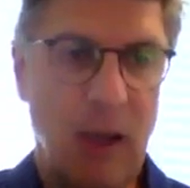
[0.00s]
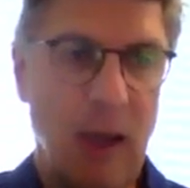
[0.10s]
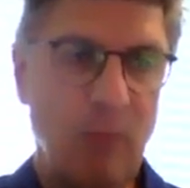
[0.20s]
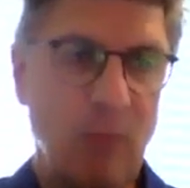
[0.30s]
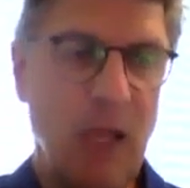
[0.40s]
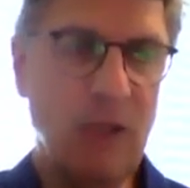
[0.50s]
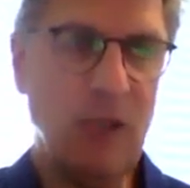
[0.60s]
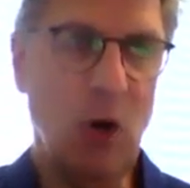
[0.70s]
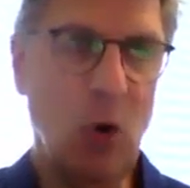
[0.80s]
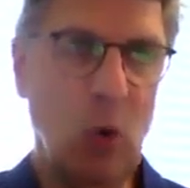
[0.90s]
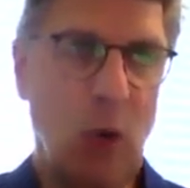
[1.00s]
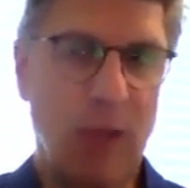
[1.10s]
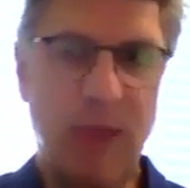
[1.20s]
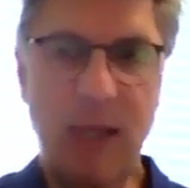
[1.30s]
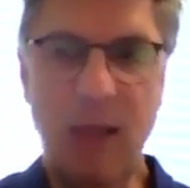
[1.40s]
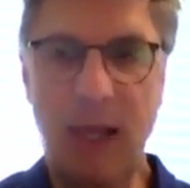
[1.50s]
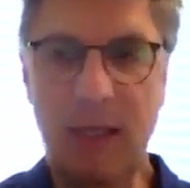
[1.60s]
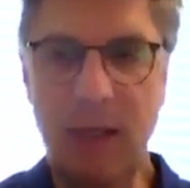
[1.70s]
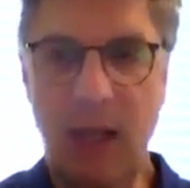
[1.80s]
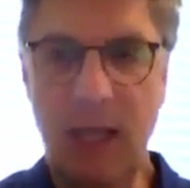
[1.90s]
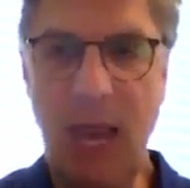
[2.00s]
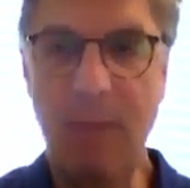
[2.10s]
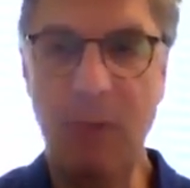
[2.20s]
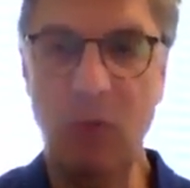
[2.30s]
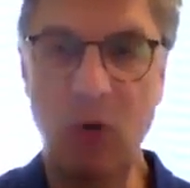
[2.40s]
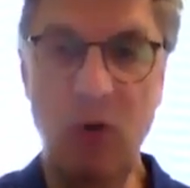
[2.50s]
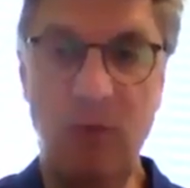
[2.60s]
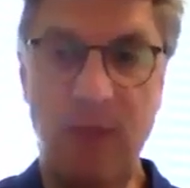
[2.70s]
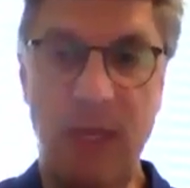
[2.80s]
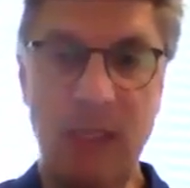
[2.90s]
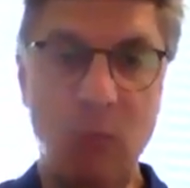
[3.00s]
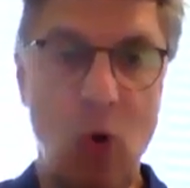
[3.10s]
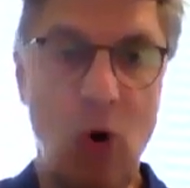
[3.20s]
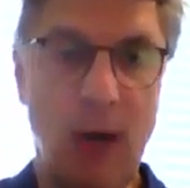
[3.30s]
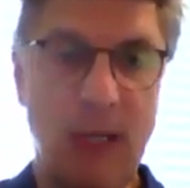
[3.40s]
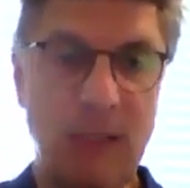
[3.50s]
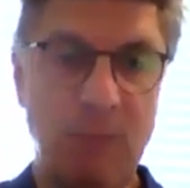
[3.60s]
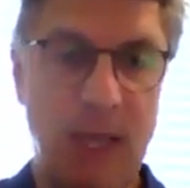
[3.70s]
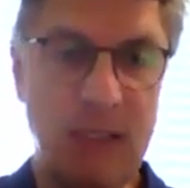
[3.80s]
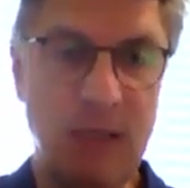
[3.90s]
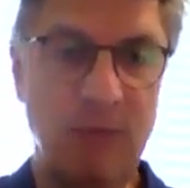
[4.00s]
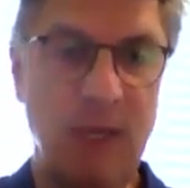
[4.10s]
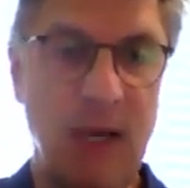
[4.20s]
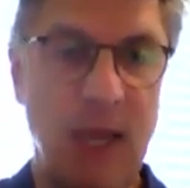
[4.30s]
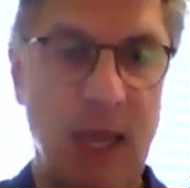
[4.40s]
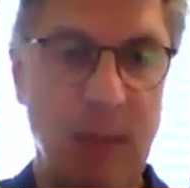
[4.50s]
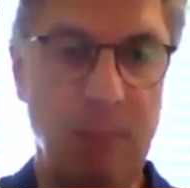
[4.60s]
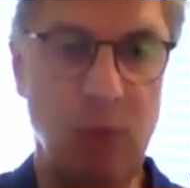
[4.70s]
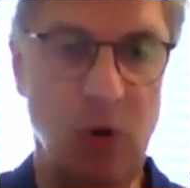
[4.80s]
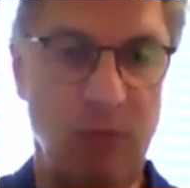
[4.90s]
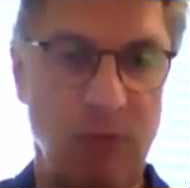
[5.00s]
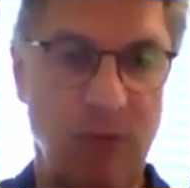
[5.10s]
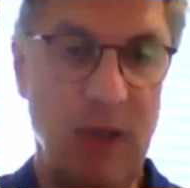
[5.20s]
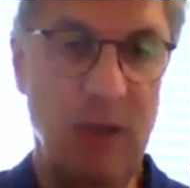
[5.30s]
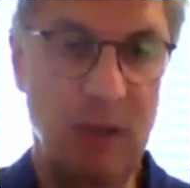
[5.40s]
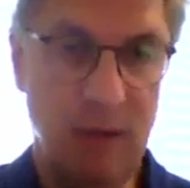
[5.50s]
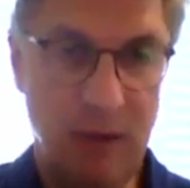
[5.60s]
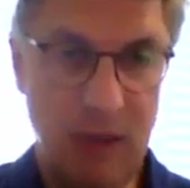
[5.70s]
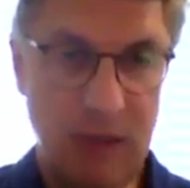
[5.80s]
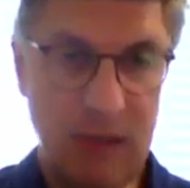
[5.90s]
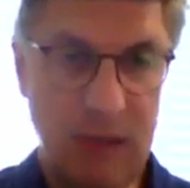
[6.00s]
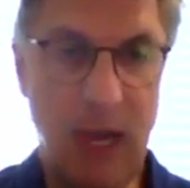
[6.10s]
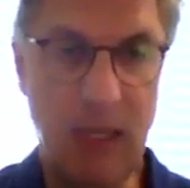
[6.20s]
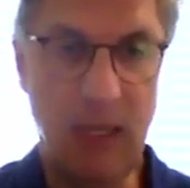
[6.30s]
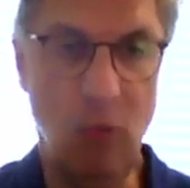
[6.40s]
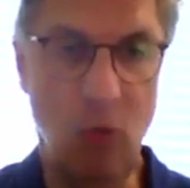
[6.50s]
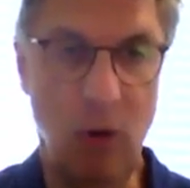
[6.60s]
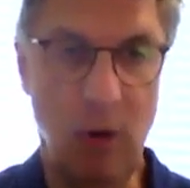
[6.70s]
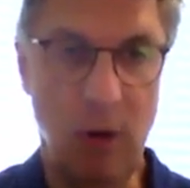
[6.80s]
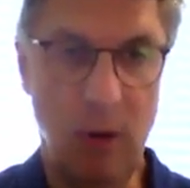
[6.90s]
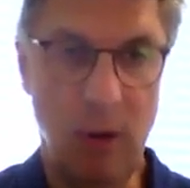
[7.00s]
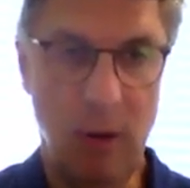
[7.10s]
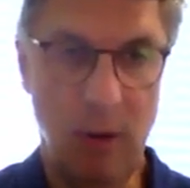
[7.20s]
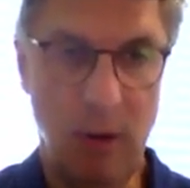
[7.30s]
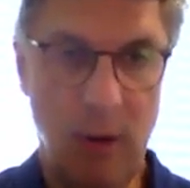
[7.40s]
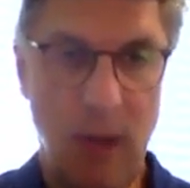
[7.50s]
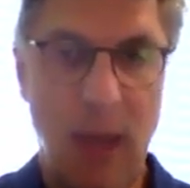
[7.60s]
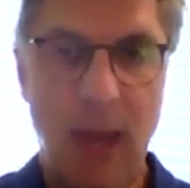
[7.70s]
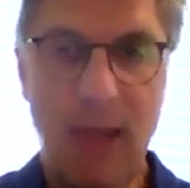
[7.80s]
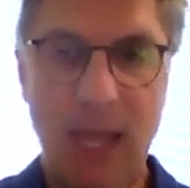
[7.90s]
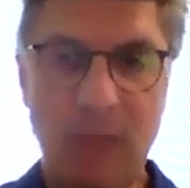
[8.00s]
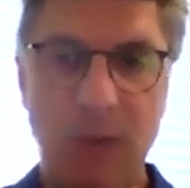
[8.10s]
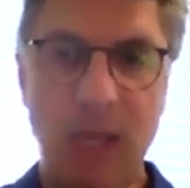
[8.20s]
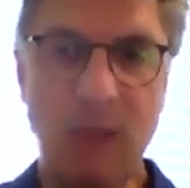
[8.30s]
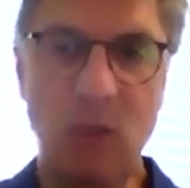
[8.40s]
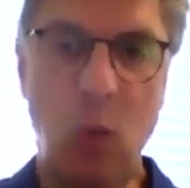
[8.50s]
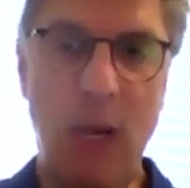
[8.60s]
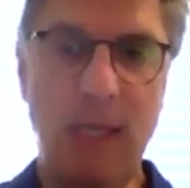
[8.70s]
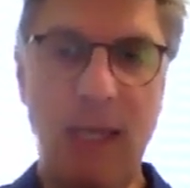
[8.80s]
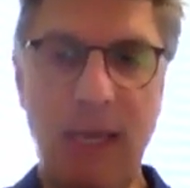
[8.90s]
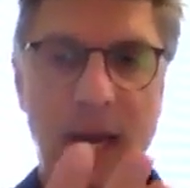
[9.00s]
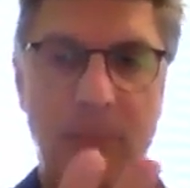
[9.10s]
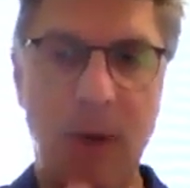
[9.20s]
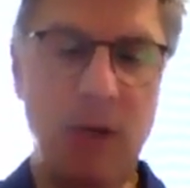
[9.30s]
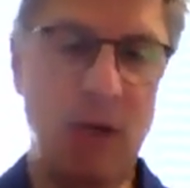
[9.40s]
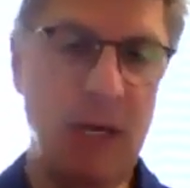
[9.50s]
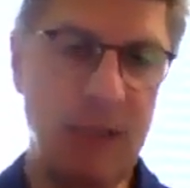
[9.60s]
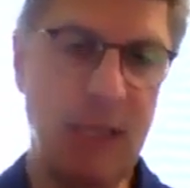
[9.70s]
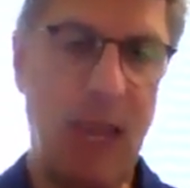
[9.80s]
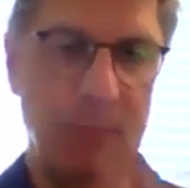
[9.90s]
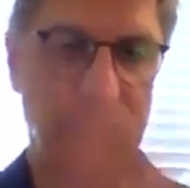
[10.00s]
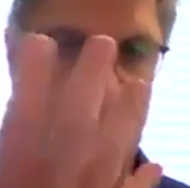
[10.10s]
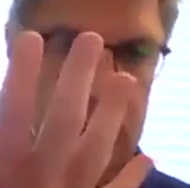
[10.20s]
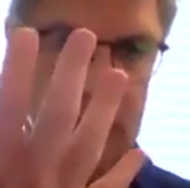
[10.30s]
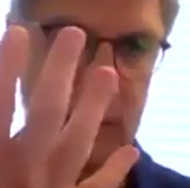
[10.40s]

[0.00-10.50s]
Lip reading: And so a thing like a gable roof is more expensive than a hip roof, slightly more. And that's because the wind can get up underneath the gables